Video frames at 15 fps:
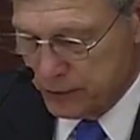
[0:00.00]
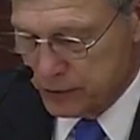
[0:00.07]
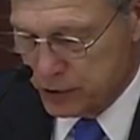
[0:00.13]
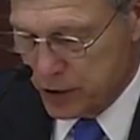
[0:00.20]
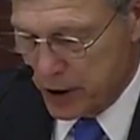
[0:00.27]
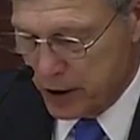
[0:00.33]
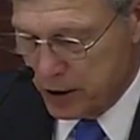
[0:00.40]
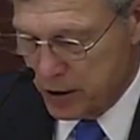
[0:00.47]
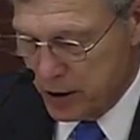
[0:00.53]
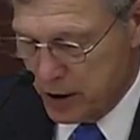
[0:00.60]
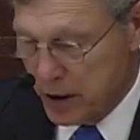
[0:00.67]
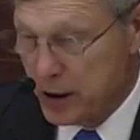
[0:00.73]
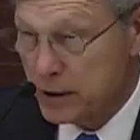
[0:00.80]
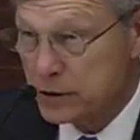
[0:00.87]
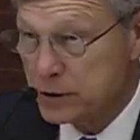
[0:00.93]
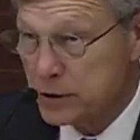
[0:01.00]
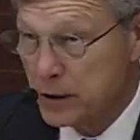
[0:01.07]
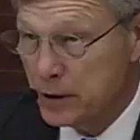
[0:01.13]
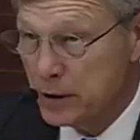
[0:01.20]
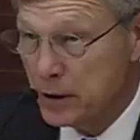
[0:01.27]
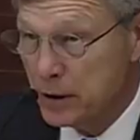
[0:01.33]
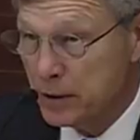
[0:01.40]
Chang-Diaz
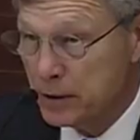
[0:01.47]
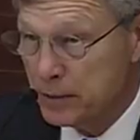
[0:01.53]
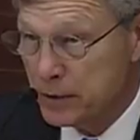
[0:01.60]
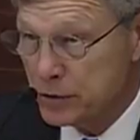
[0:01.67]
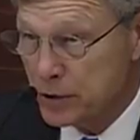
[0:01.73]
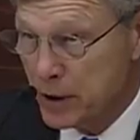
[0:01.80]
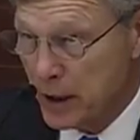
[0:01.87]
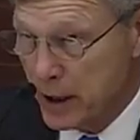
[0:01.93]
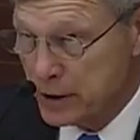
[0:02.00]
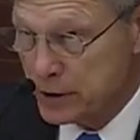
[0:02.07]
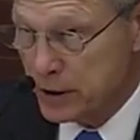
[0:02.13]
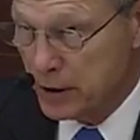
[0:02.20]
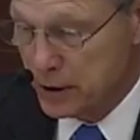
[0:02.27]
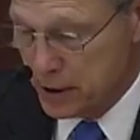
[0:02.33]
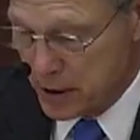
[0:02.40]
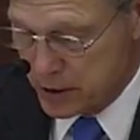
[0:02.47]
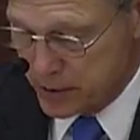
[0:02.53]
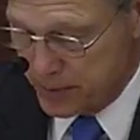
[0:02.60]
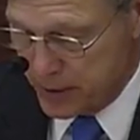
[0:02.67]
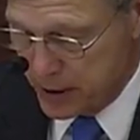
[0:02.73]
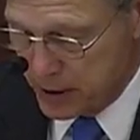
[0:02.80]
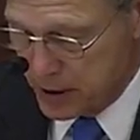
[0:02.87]
and Mr. Cassady and
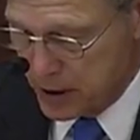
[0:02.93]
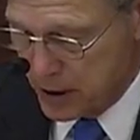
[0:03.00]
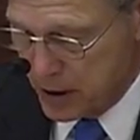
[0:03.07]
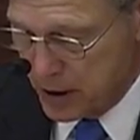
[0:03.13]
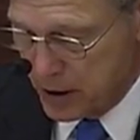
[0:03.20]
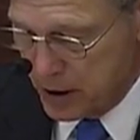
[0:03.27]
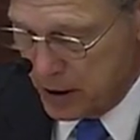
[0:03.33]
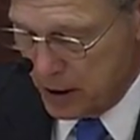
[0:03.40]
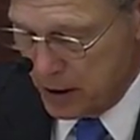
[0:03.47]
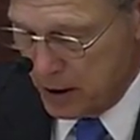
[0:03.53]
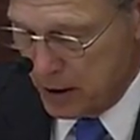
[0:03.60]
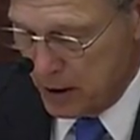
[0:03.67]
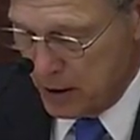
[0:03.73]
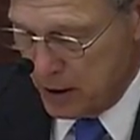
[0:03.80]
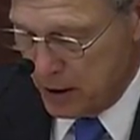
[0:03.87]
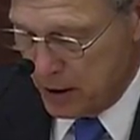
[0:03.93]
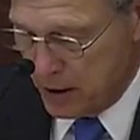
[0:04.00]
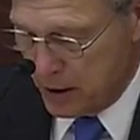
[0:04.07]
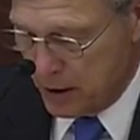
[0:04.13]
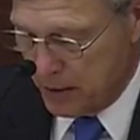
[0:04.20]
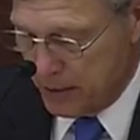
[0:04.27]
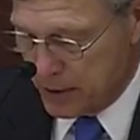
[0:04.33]
Dr. Pancotti,
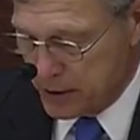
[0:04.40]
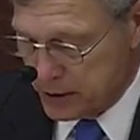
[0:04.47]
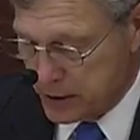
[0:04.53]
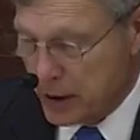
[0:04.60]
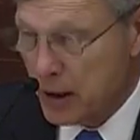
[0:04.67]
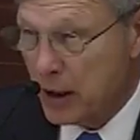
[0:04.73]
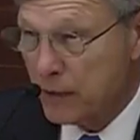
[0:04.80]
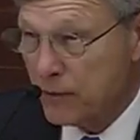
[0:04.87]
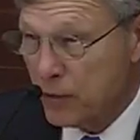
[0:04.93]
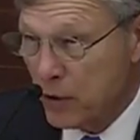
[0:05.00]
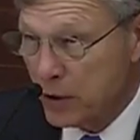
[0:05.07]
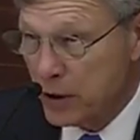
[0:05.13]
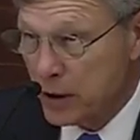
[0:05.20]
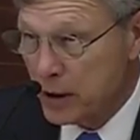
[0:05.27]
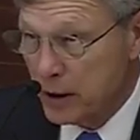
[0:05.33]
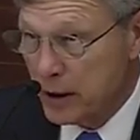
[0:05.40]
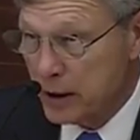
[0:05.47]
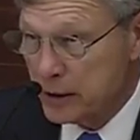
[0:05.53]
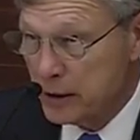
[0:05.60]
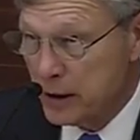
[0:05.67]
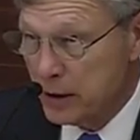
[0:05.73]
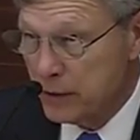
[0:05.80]
because I'd like for you to kind
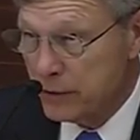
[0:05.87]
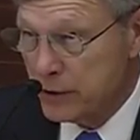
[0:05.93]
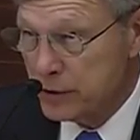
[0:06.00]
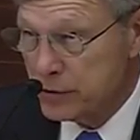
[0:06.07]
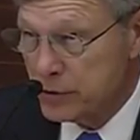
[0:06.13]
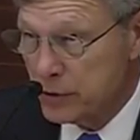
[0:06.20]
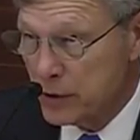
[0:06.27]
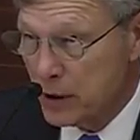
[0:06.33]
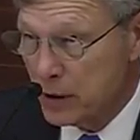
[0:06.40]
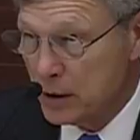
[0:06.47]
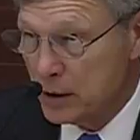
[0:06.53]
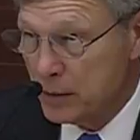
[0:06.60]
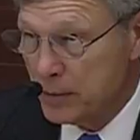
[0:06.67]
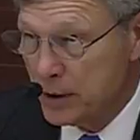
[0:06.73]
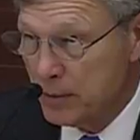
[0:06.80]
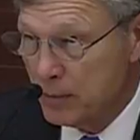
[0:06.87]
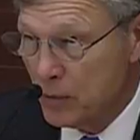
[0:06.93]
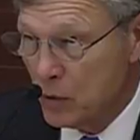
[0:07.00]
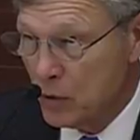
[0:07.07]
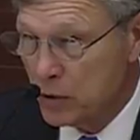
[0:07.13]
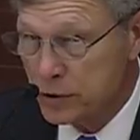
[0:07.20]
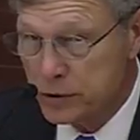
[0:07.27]
of delve into it a little bit
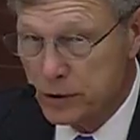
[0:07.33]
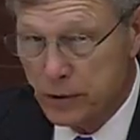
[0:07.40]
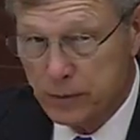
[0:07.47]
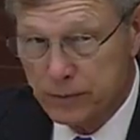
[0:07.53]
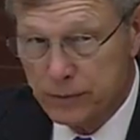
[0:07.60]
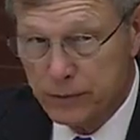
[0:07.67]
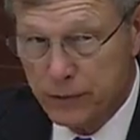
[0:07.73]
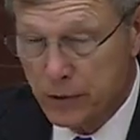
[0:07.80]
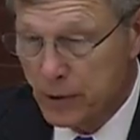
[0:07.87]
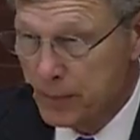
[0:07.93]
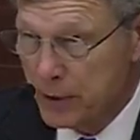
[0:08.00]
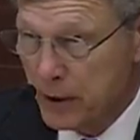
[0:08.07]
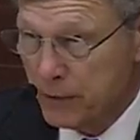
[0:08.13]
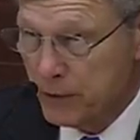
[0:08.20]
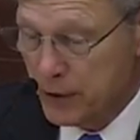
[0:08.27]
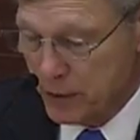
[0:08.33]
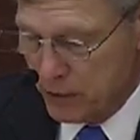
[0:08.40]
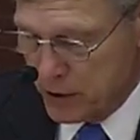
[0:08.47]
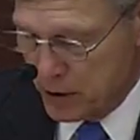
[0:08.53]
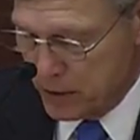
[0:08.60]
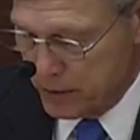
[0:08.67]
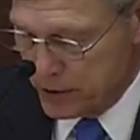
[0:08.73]
more so for the benefit of
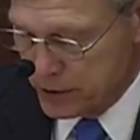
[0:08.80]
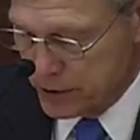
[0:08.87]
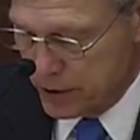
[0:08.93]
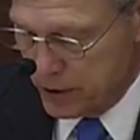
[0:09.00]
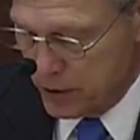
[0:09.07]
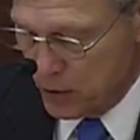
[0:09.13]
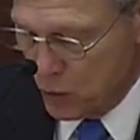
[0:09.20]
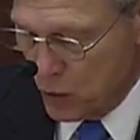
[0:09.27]
all of us here.